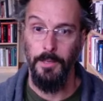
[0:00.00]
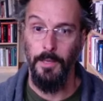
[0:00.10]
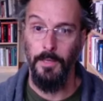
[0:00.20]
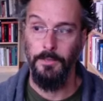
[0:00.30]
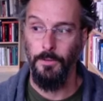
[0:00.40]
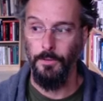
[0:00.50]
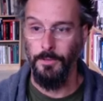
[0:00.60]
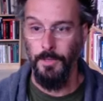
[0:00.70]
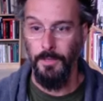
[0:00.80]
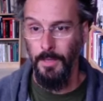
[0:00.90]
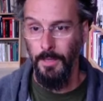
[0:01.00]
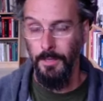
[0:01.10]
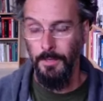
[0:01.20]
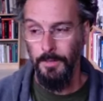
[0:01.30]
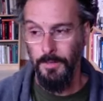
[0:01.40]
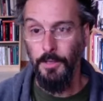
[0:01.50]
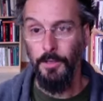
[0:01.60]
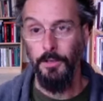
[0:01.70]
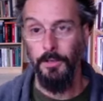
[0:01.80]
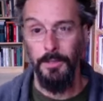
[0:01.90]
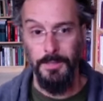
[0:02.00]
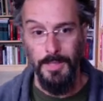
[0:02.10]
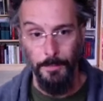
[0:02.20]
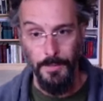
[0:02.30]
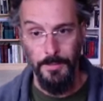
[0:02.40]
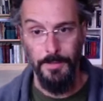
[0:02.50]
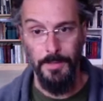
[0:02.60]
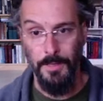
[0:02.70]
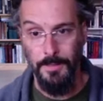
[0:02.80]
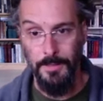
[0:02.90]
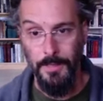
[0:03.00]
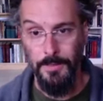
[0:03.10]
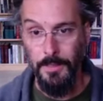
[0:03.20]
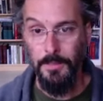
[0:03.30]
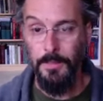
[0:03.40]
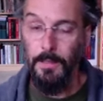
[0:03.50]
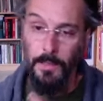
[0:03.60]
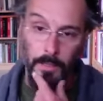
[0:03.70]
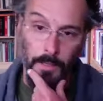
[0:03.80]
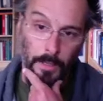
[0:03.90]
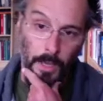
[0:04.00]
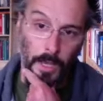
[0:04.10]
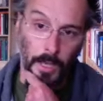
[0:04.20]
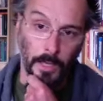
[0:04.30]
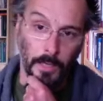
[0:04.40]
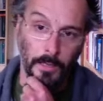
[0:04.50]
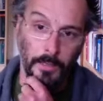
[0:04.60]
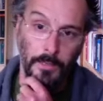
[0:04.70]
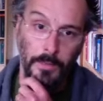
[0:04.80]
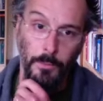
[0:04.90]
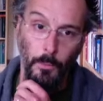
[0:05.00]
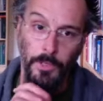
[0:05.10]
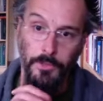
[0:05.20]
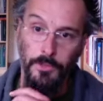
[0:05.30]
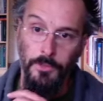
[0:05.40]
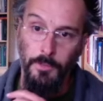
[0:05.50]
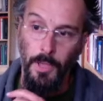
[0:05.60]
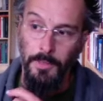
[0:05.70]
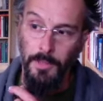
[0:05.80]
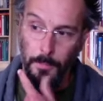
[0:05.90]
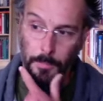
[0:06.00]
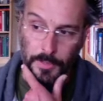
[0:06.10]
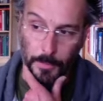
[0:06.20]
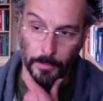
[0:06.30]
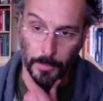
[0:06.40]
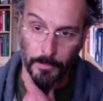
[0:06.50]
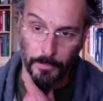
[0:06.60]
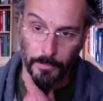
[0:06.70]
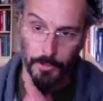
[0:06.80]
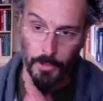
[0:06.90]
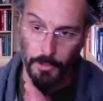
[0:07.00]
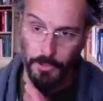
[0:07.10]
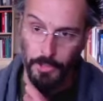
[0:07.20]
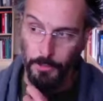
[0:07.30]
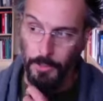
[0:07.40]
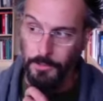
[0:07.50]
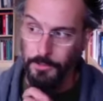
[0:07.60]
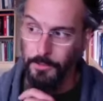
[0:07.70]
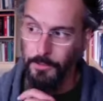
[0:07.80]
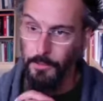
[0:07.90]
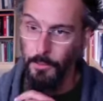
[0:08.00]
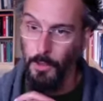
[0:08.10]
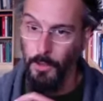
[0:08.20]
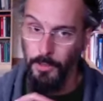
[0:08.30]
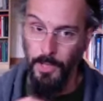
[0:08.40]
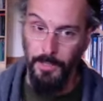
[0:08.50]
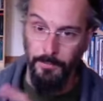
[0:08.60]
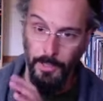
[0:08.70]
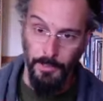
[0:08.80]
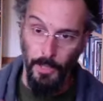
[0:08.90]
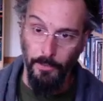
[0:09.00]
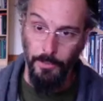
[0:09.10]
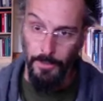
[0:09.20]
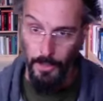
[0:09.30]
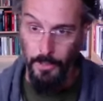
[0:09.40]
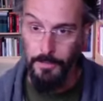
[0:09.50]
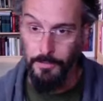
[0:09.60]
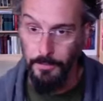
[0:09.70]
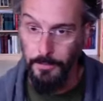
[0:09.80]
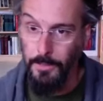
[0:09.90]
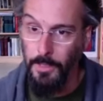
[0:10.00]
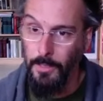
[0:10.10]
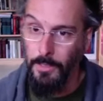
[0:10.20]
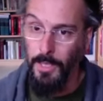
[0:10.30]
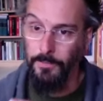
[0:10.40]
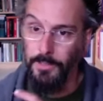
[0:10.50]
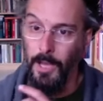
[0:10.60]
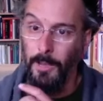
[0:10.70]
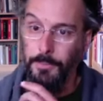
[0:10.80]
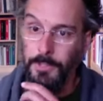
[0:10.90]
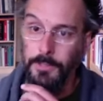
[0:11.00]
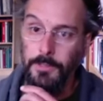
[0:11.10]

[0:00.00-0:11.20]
So there's a cynical acceptance that sets in, which I think some of the younger generation who are kind of like loving the hustle have adopted,